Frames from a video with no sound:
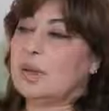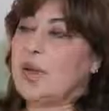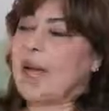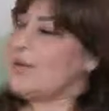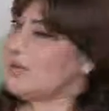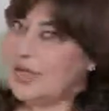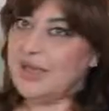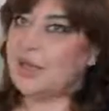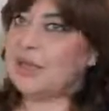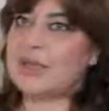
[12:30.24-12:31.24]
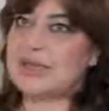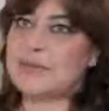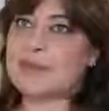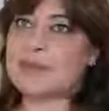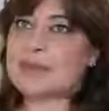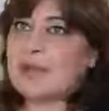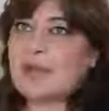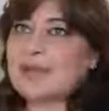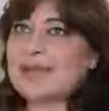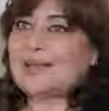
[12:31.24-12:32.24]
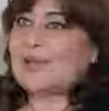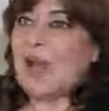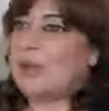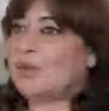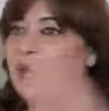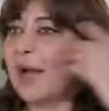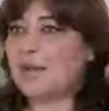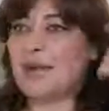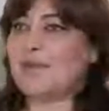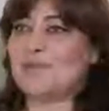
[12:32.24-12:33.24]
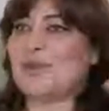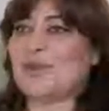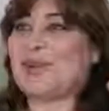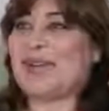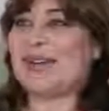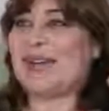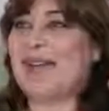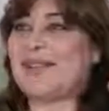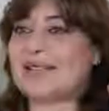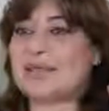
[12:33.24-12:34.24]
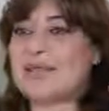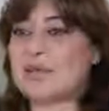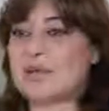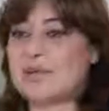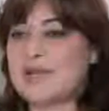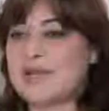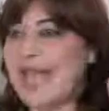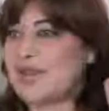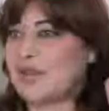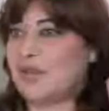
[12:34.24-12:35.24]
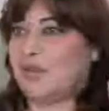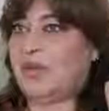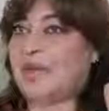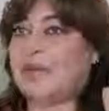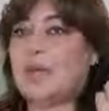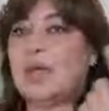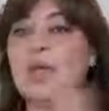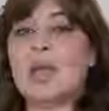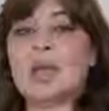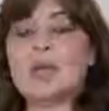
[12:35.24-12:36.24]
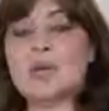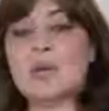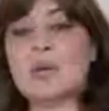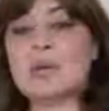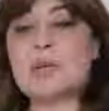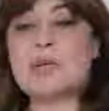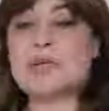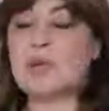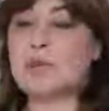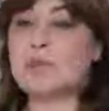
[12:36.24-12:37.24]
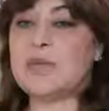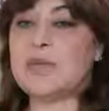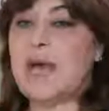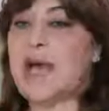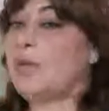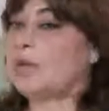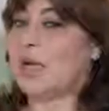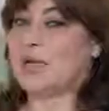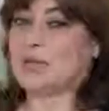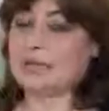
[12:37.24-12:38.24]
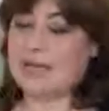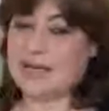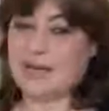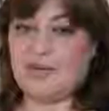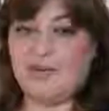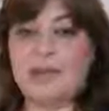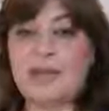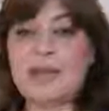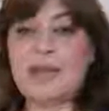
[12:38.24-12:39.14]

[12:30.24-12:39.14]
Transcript: I was really curious because I said, how come they're having this discourse of a national threat? So he told me I wouldn't understand anything,